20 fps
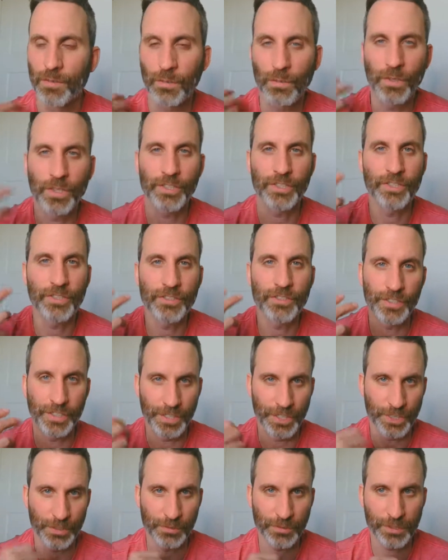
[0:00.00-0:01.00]
what you're
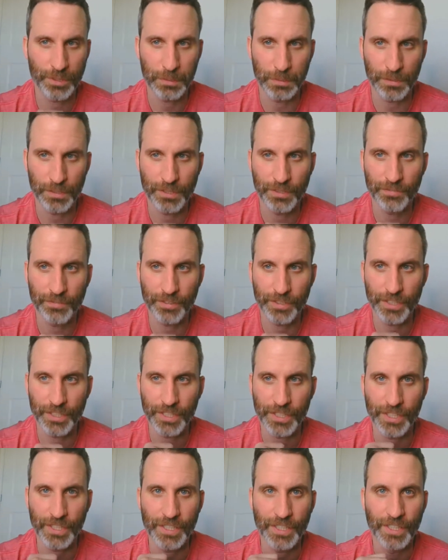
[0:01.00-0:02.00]
dealing with
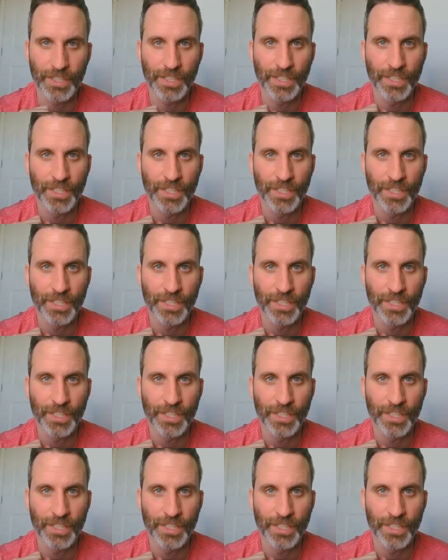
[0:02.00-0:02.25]
specifically